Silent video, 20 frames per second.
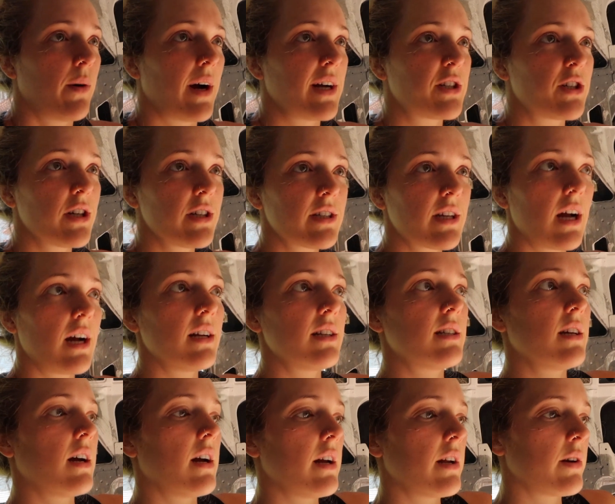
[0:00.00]
I just got
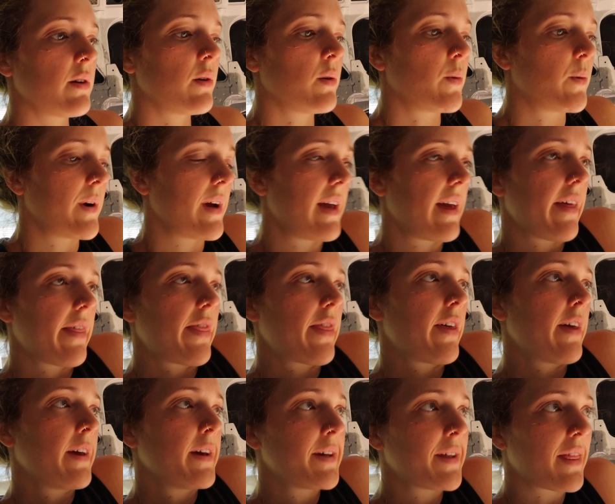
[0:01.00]
done with
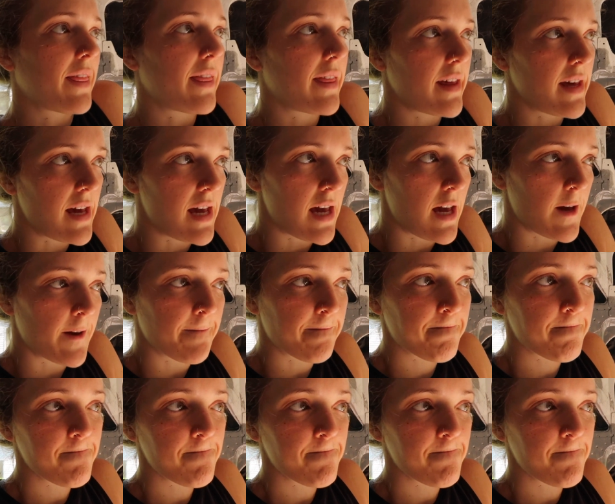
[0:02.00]
the